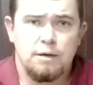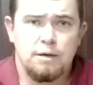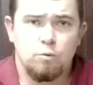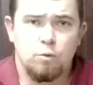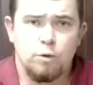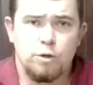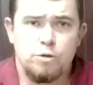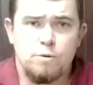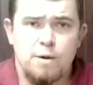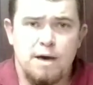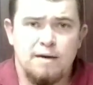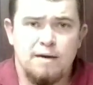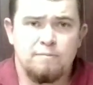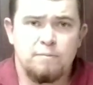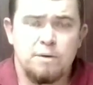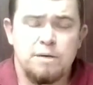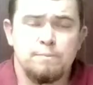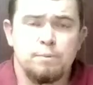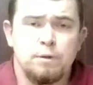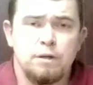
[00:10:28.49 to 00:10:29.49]
where you
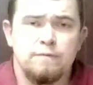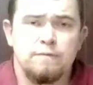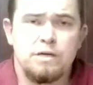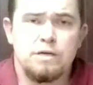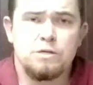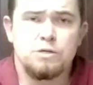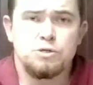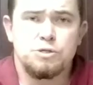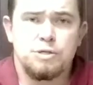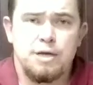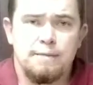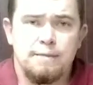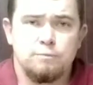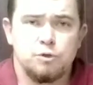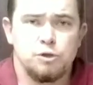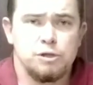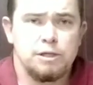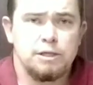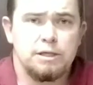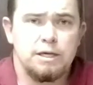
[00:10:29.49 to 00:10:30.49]
have people of each
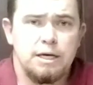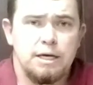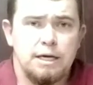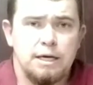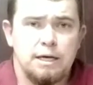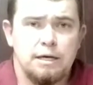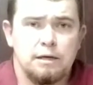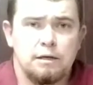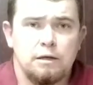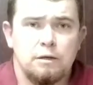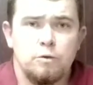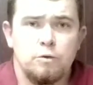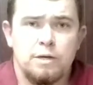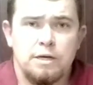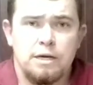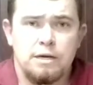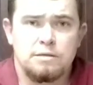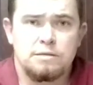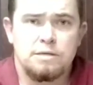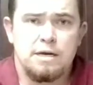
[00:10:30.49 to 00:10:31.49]
subject,
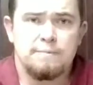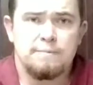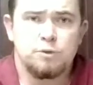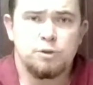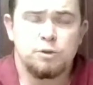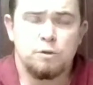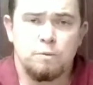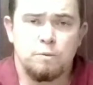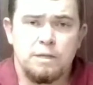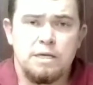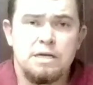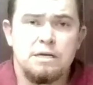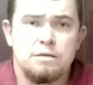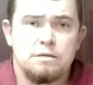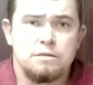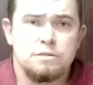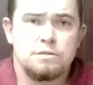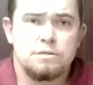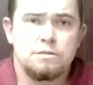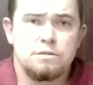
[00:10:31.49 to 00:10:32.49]
including exceptional
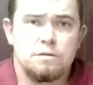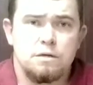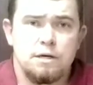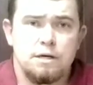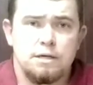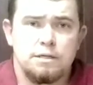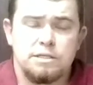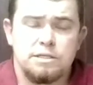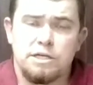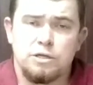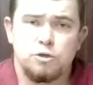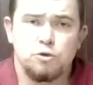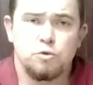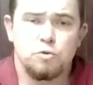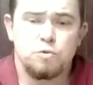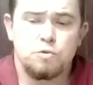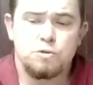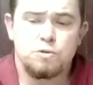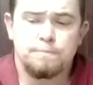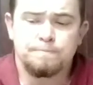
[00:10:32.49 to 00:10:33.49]
needs
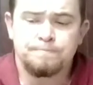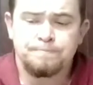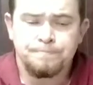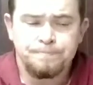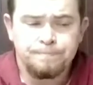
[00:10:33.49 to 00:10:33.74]
teachers,